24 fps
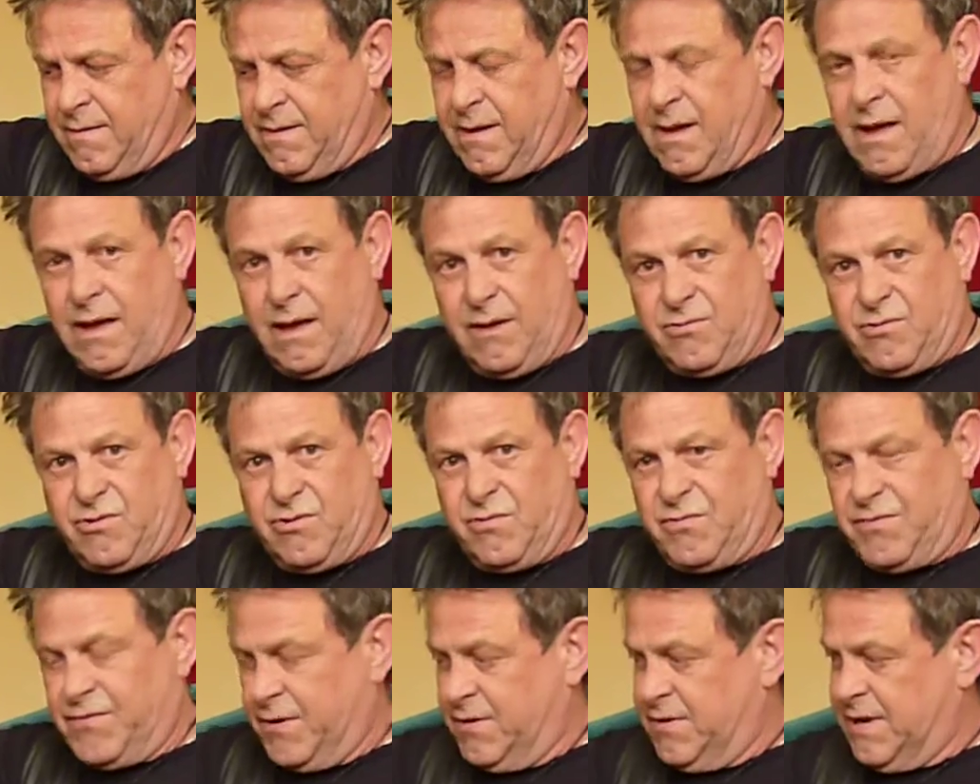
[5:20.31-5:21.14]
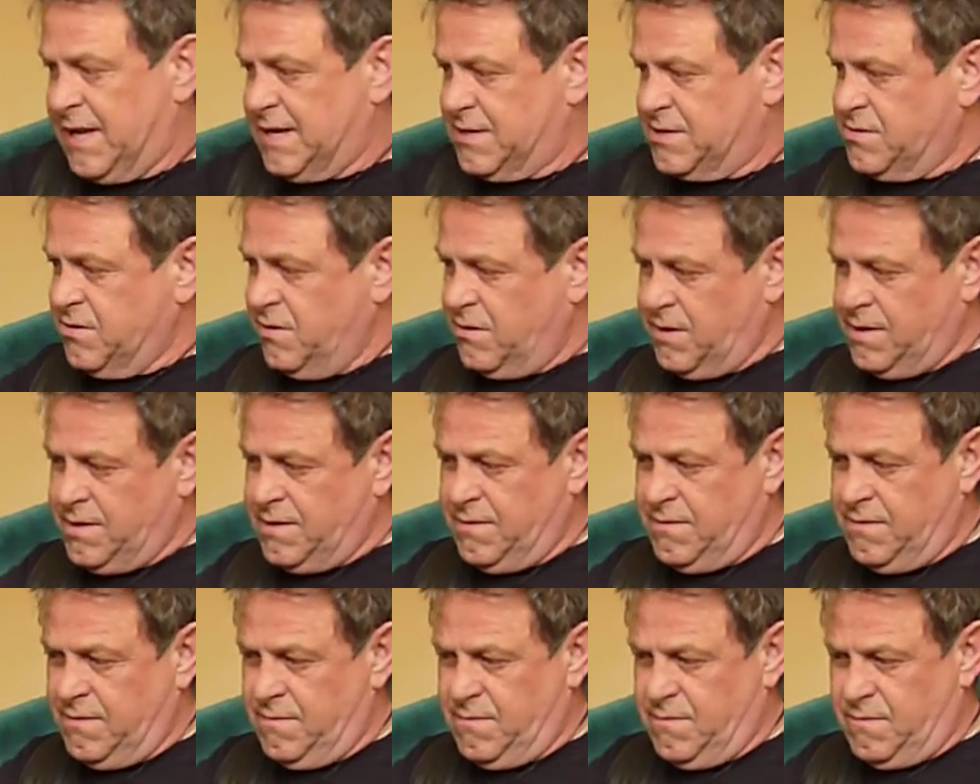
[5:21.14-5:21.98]
Yeah, drill through that side,
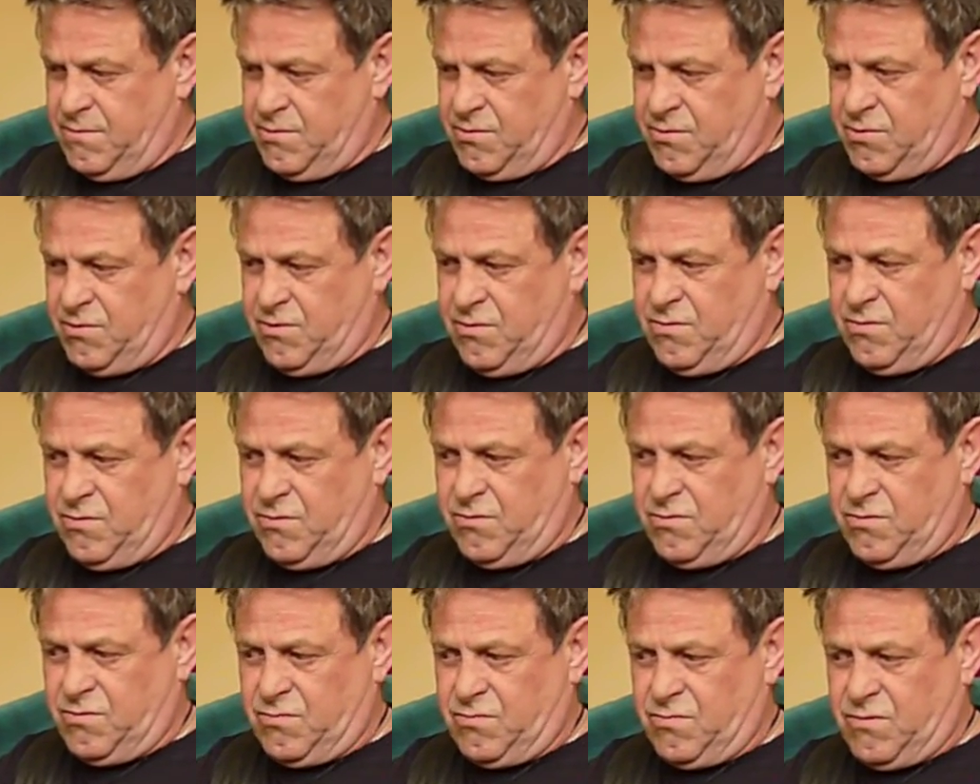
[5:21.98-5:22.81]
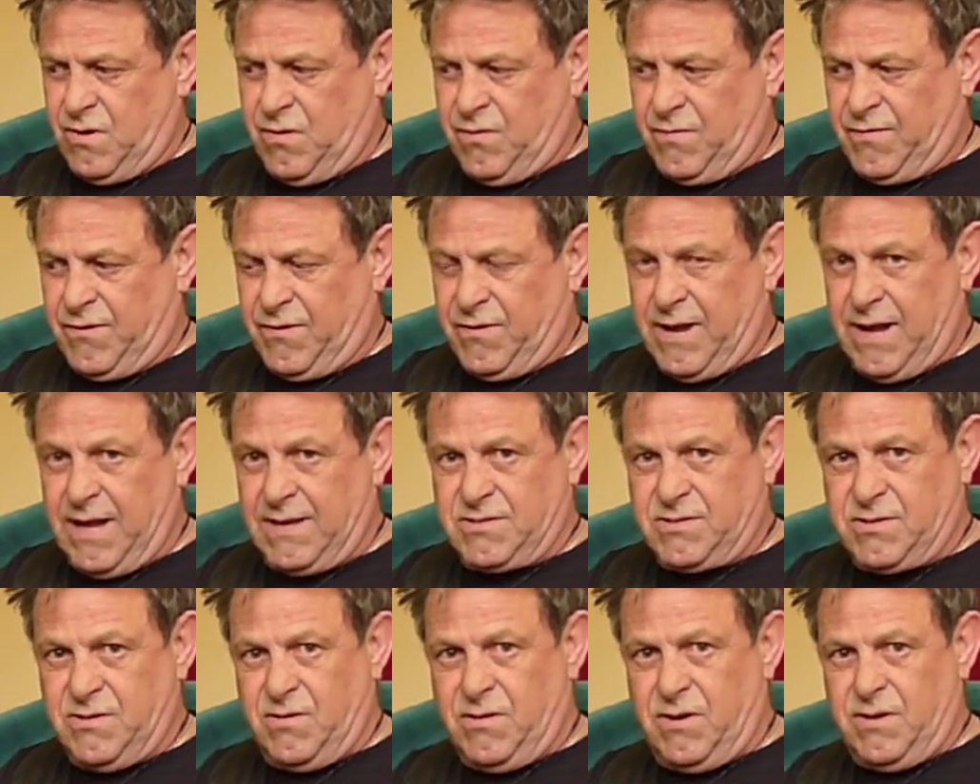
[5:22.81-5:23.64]
drill through that
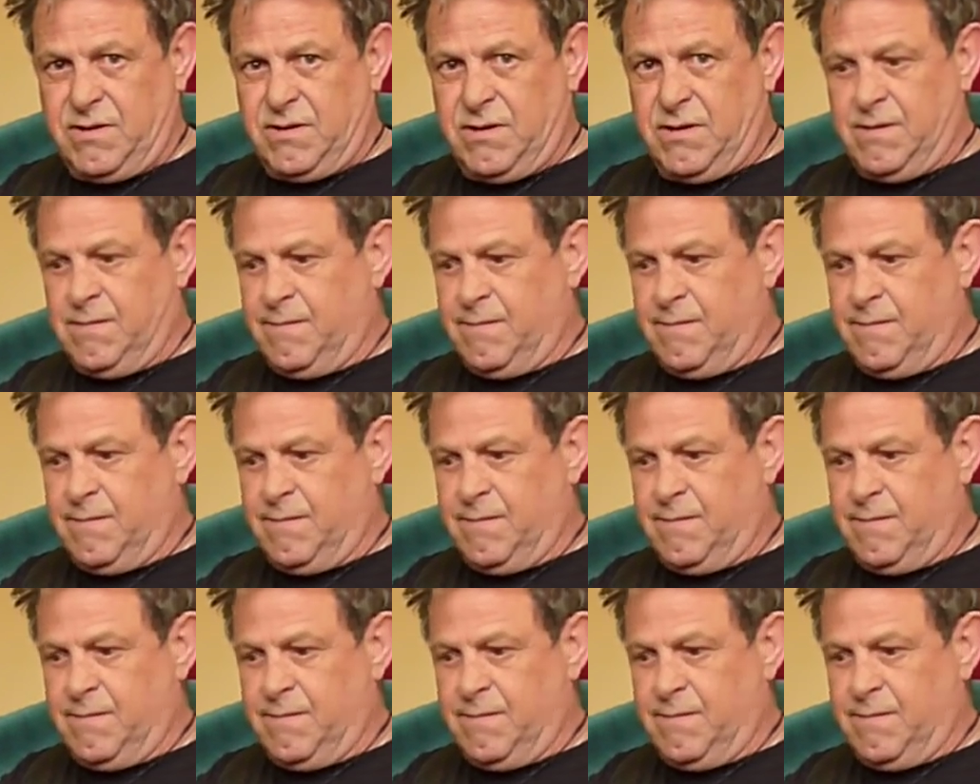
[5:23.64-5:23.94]
side,